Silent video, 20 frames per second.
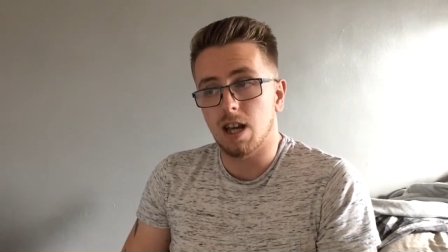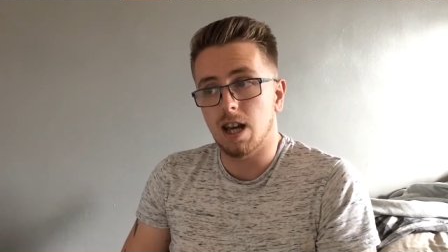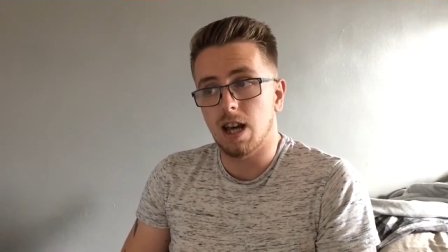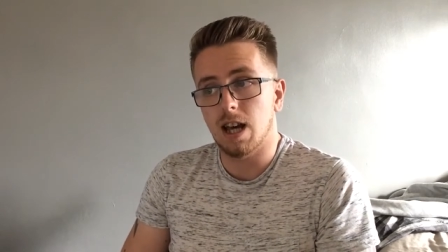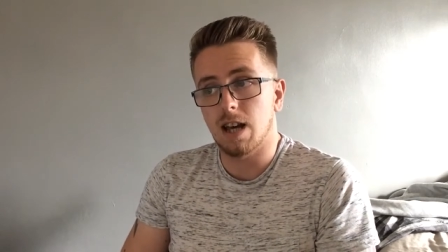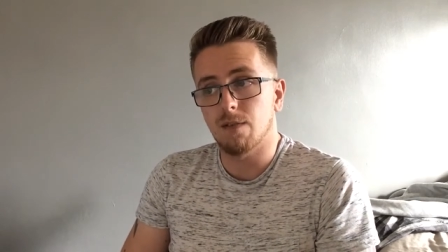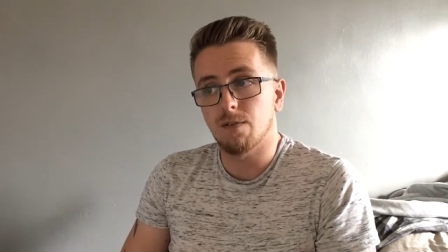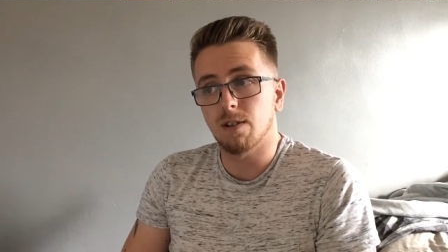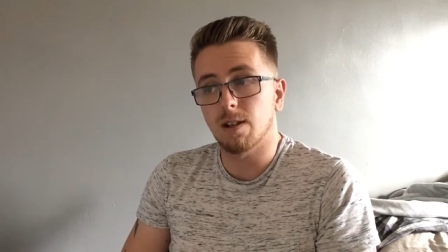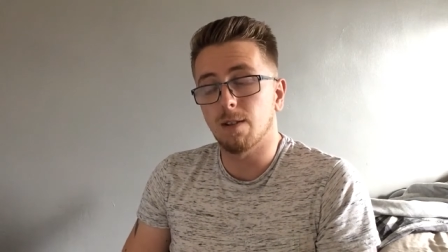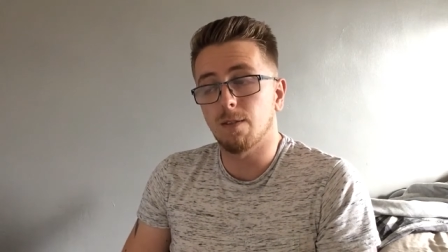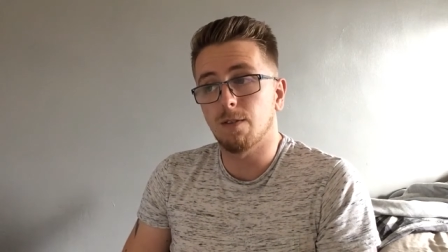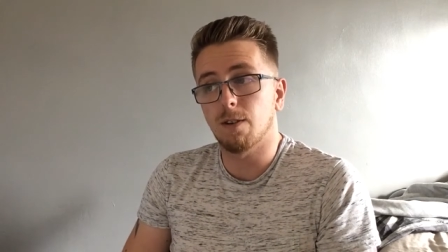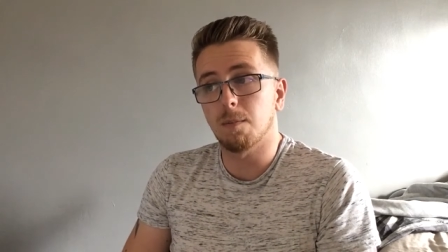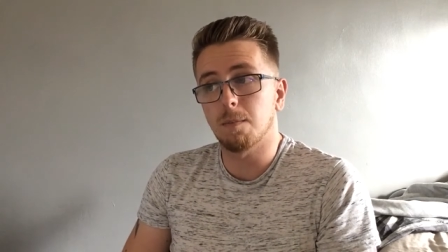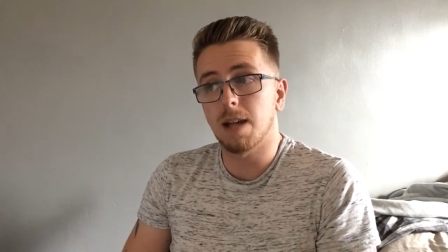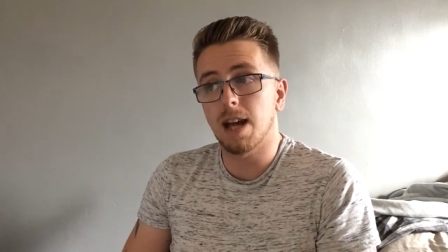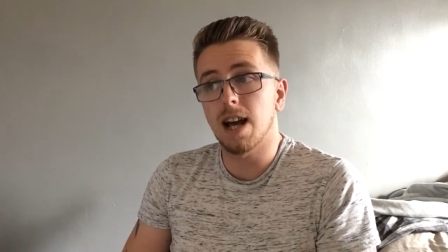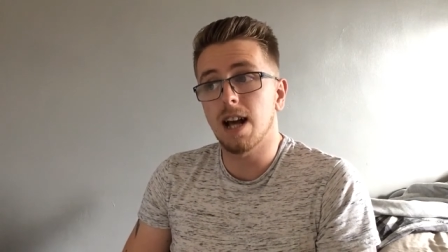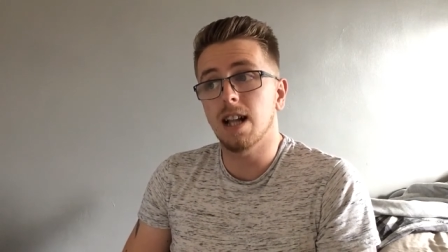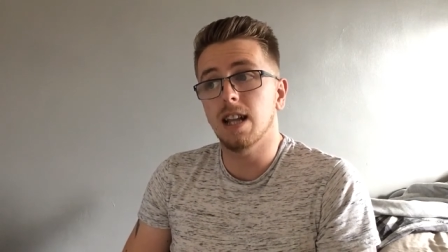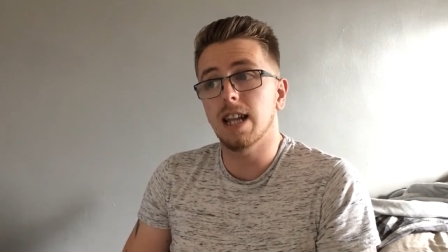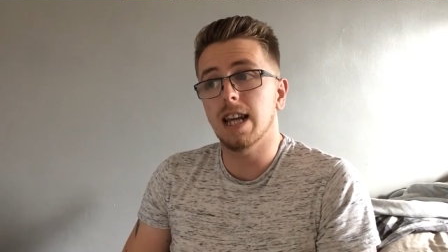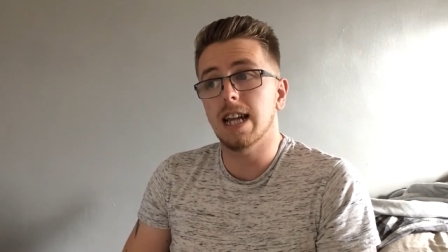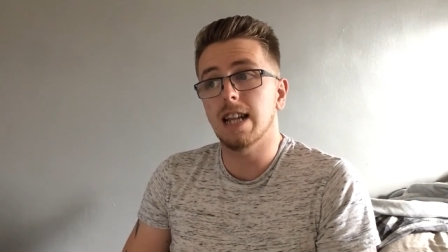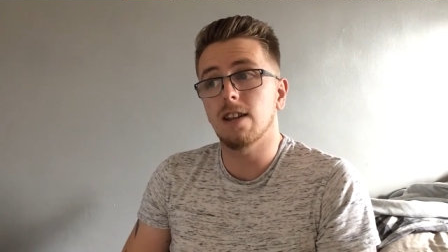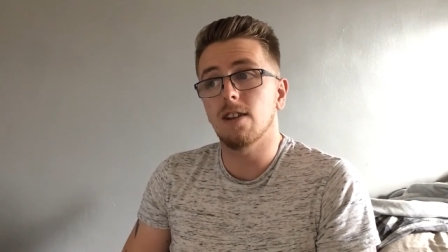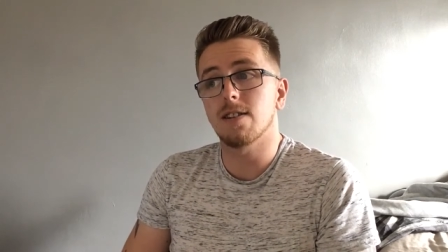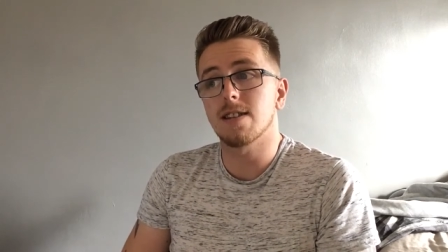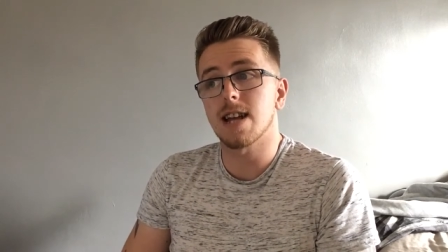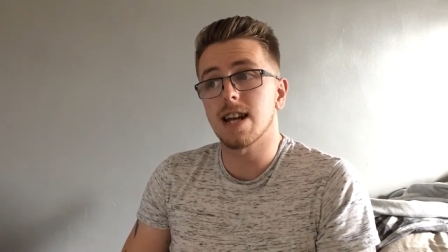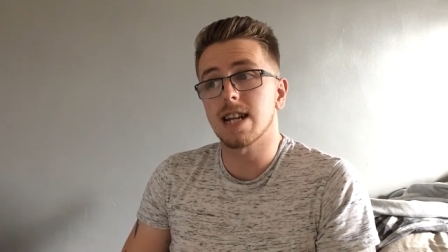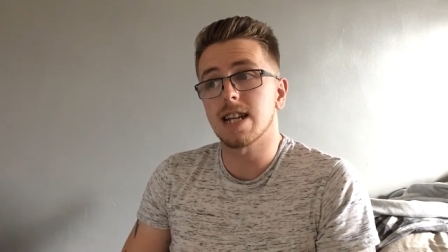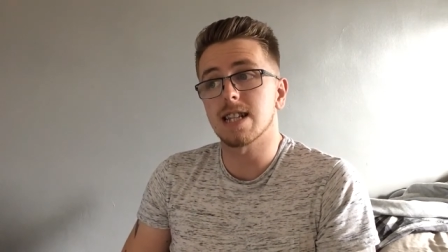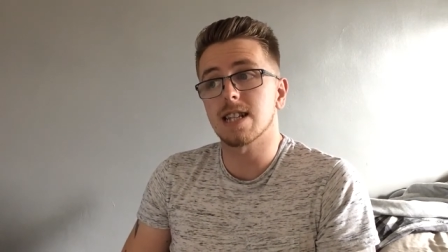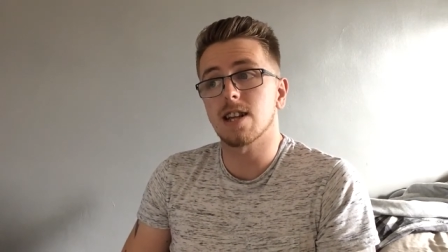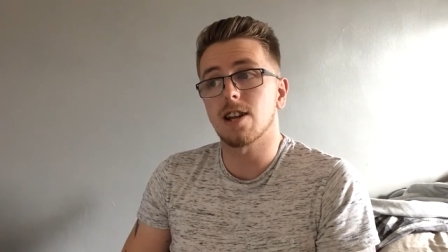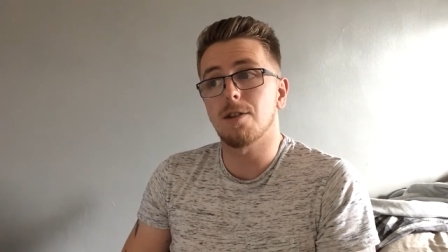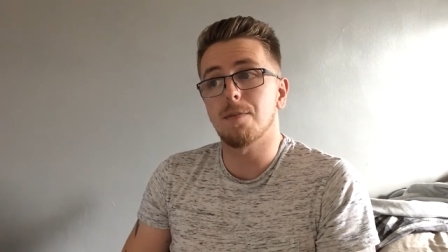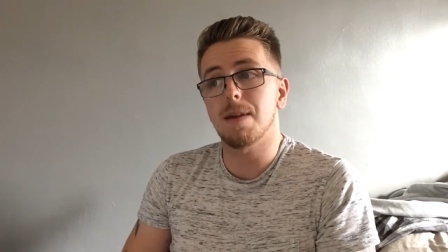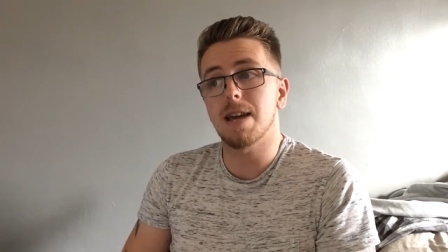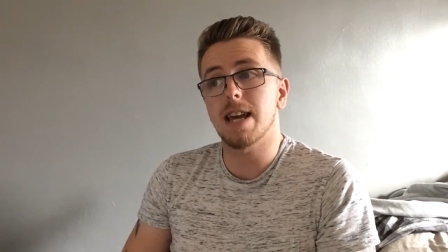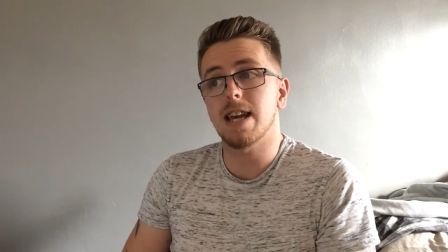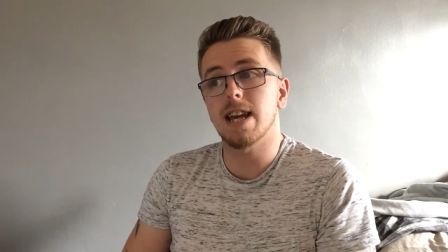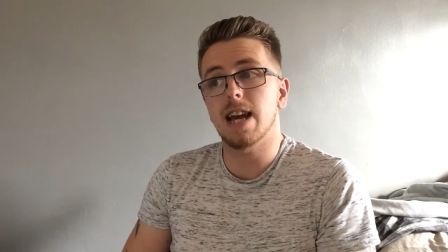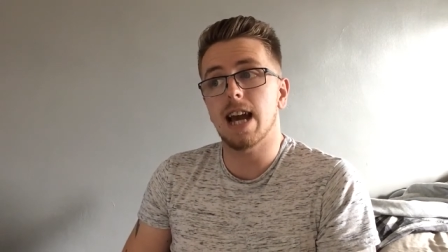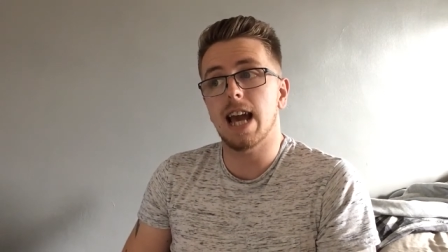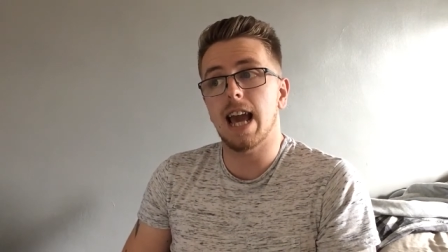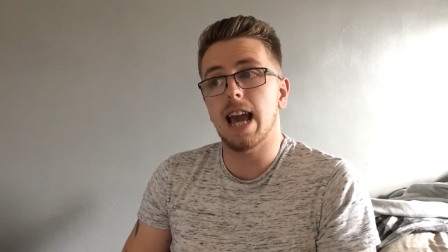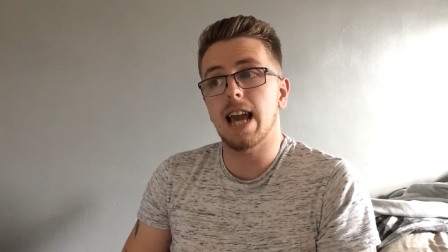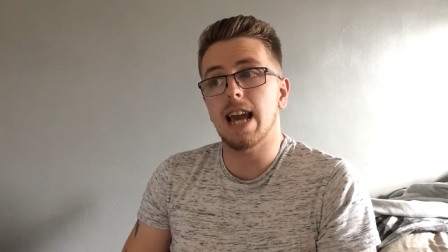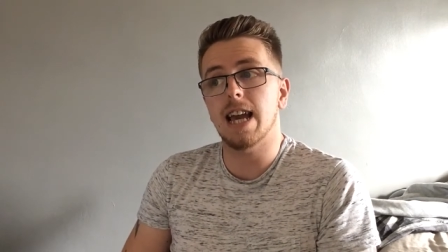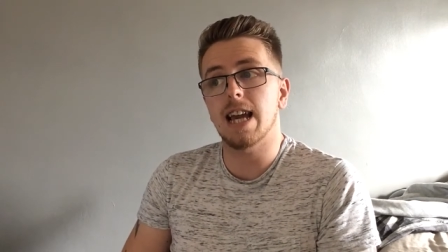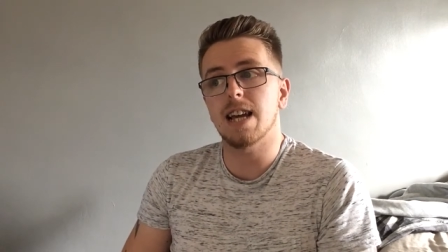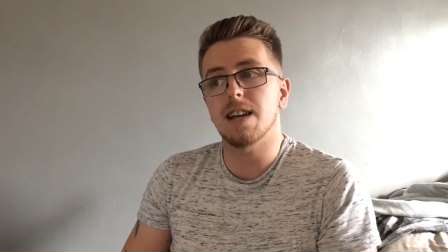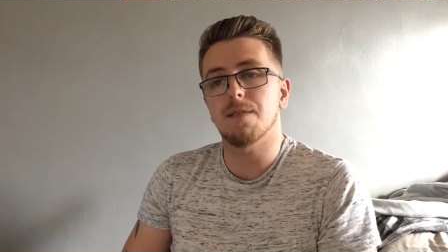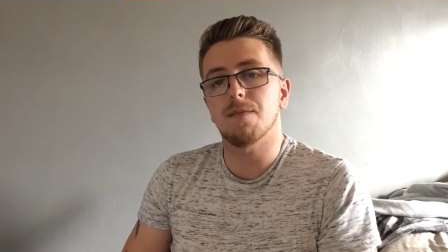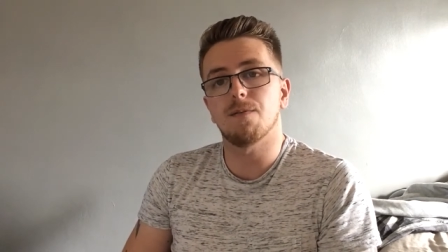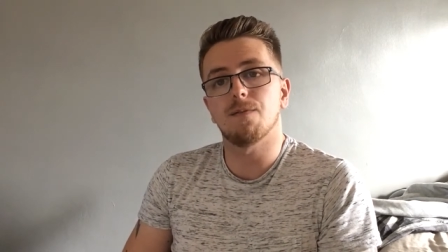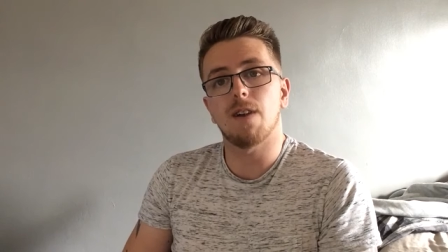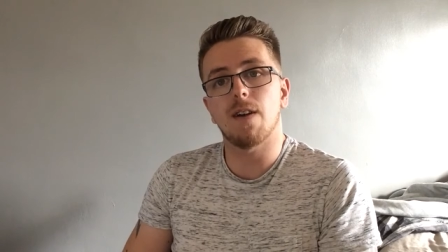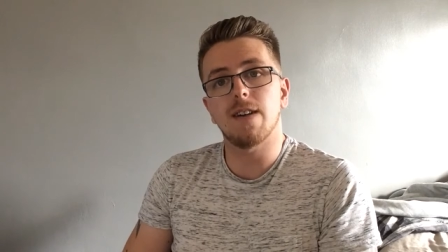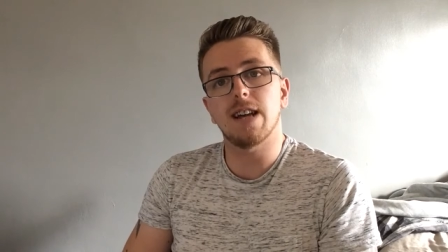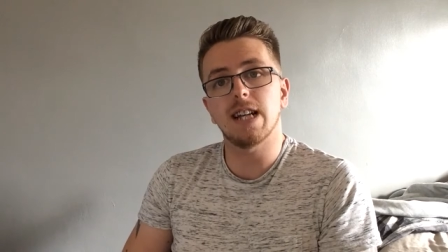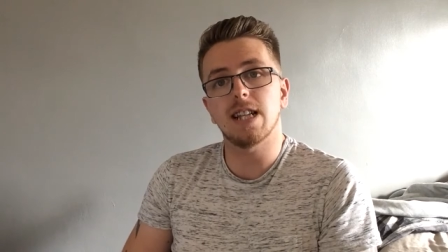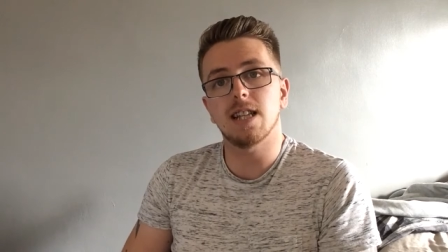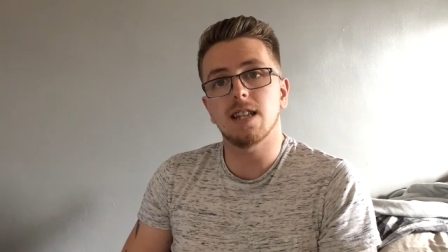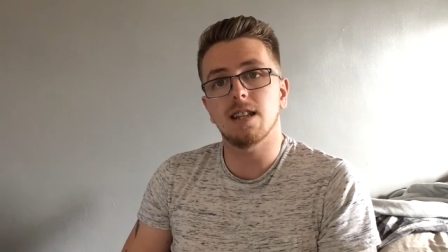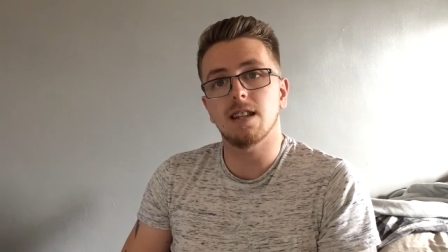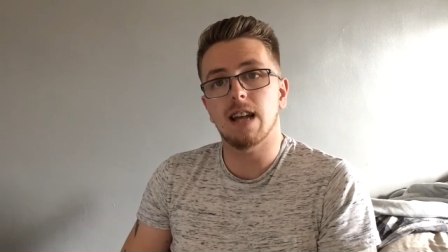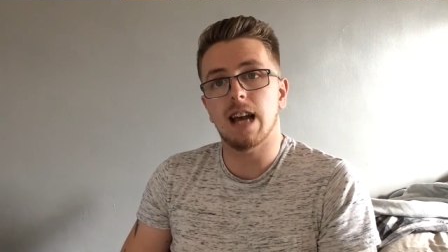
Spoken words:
and from the thumbnail, it looks like it's going to be a very